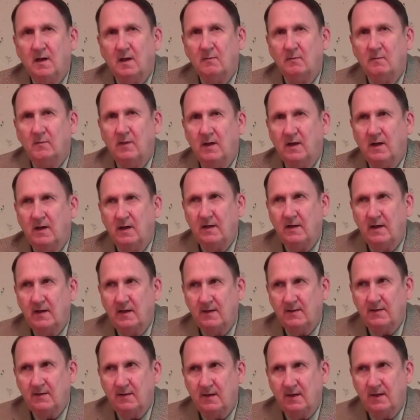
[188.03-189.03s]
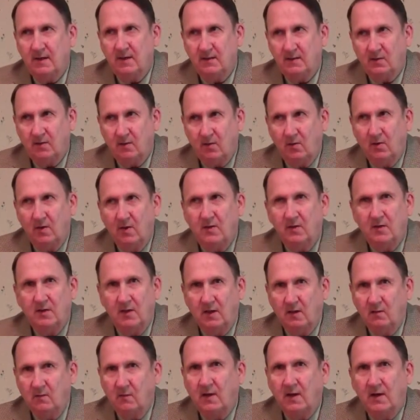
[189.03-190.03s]
But as I started to
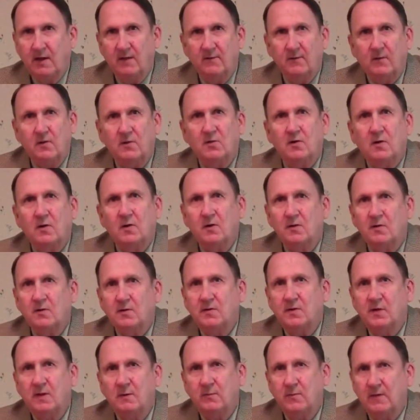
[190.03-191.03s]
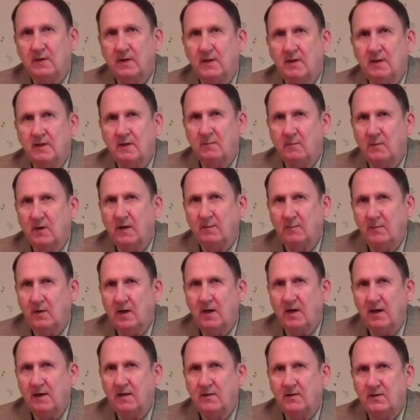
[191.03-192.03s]
get ready for church, something in my
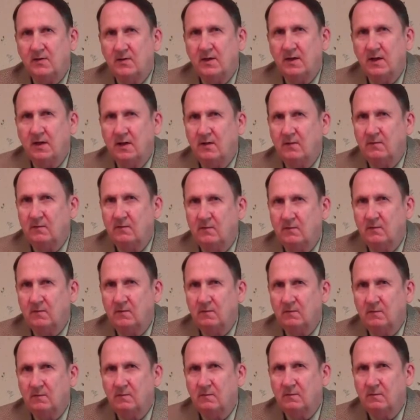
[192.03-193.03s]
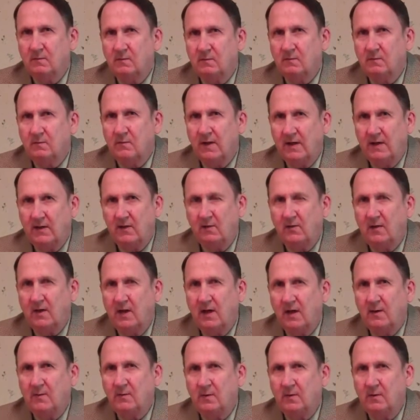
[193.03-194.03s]
mind said, bring your
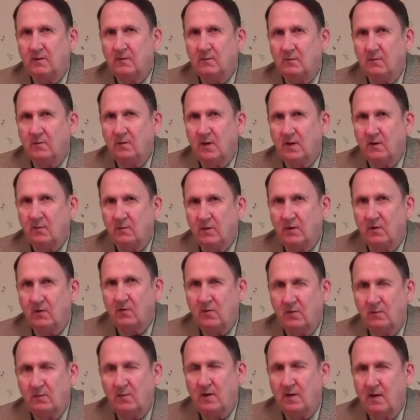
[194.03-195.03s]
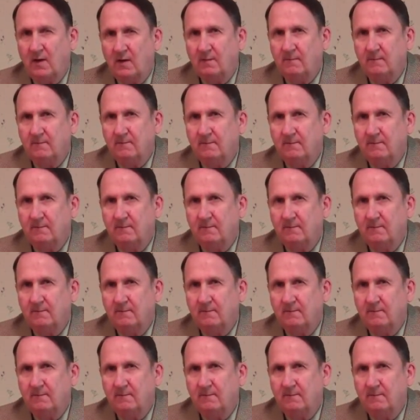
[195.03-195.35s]
camera and record Bob.